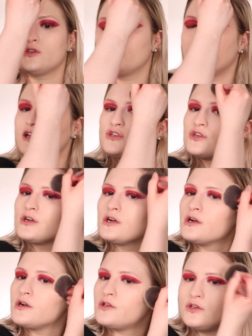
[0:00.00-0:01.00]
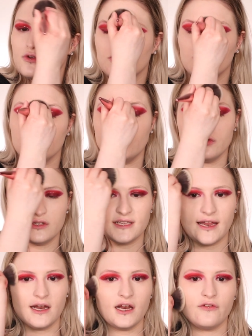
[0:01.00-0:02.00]
So make sure you do
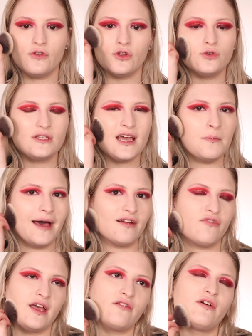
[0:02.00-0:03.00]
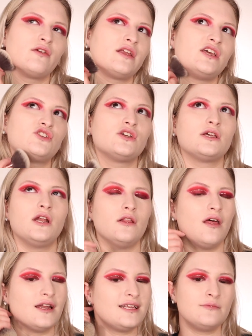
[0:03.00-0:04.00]
set it. If you're using a mattifying foundation, a
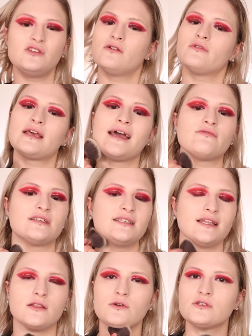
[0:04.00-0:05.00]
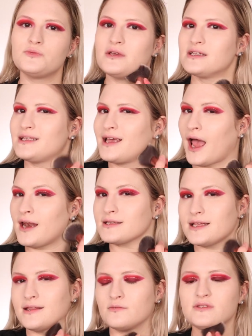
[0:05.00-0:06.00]
lot of times you don't really have to set those because they kind
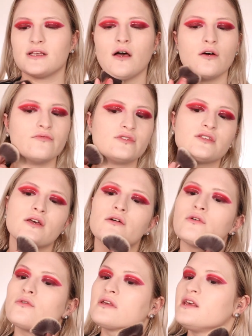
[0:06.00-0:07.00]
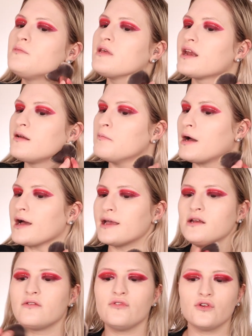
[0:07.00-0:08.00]
of set themselves. So keep that in
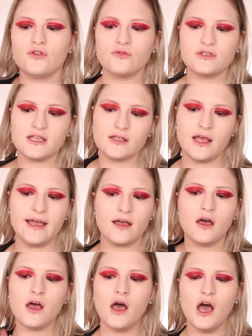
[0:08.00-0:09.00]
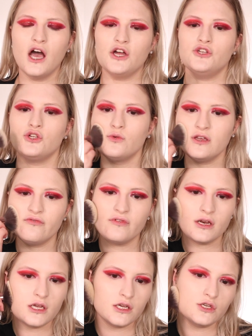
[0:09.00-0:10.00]
mind. If you're using like a dewy
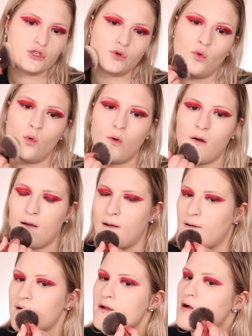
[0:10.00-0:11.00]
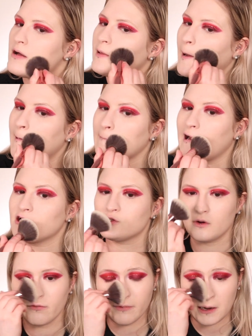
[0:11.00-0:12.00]
finish or like a
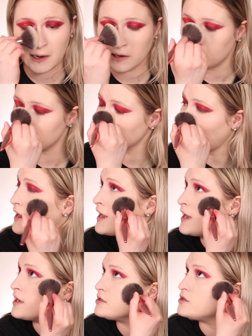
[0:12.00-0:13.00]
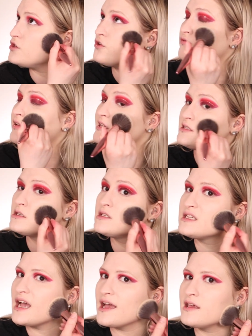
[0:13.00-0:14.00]
natural finish and your face
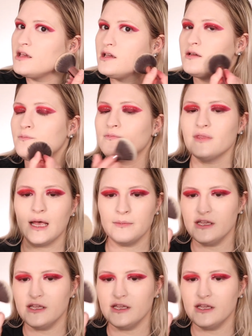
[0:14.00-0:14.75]
is tacky, that